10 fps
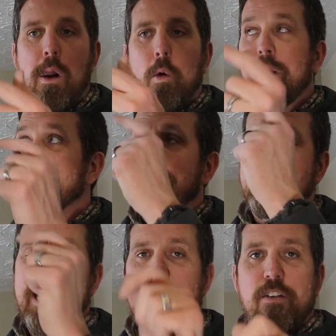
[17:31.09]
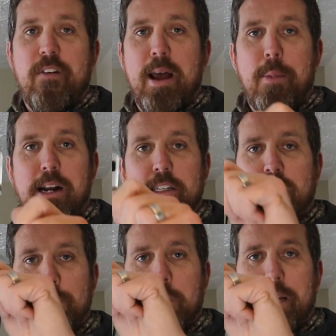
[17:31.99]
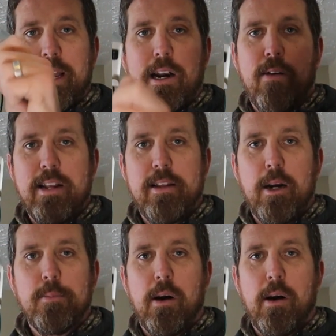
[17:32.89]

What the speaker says: When it's inside the fan box, I just plug it in right there.